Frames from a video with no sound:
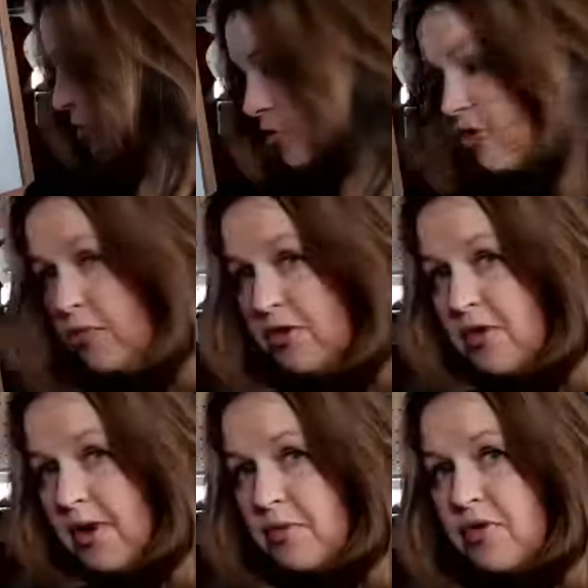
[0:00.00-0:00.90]
4. 2 more
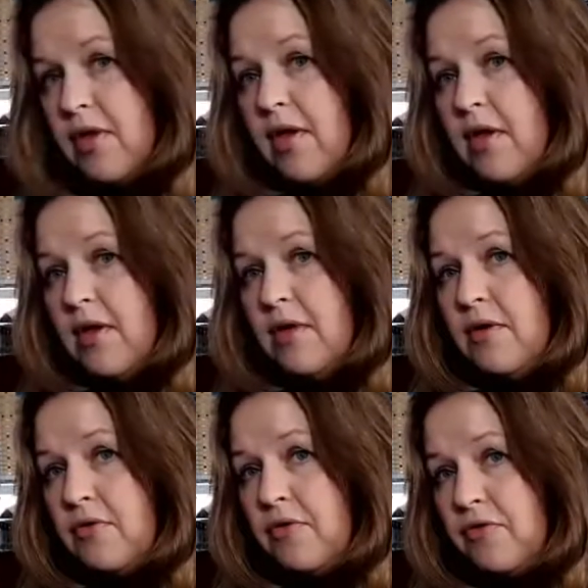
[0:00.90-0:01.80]
times.
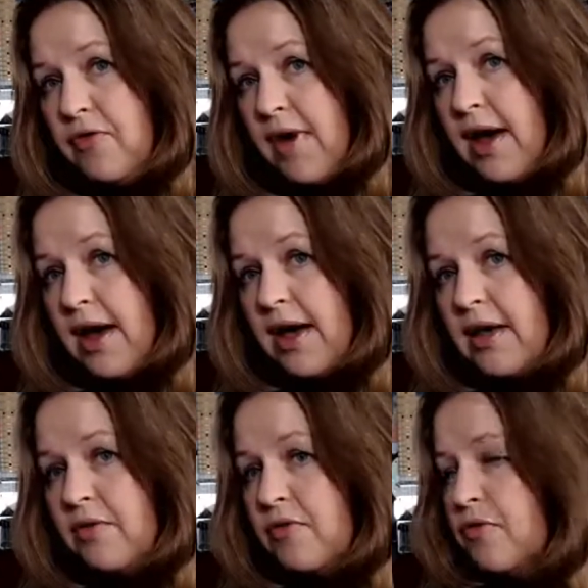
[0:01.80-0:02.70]
5,